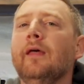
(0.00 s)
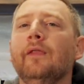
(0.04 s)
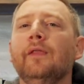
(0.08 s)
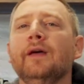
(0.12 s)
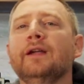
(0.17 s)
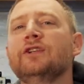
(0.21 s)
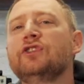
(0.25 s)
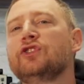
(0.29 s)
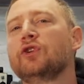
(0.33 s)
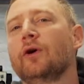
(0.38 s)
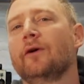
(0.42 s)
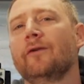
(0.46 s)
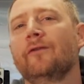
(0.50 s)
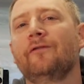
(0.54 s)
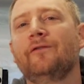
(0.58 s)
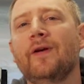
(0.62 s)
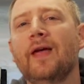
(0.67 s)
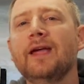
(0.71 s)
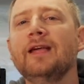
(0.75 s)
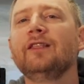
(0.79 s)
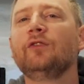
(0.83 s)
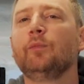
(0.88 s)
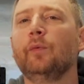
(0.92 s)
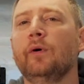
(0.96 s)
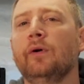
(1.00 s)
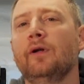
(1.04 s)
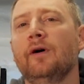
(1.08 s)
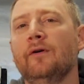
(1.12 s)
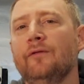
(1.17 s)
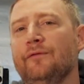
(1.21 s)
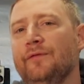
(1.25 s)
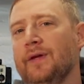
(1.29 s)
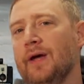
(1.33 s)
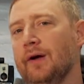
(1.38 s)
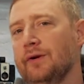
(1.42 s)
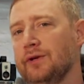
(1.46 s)
that your faith will
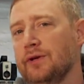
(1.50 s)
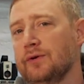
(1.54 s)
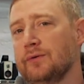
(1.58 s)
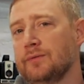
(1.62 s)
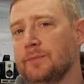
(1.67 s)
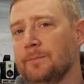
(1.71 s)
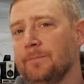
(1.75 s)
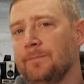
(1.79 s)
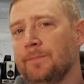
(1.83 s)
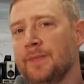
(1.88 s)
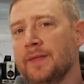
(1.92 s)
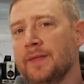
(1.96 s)
not fail you.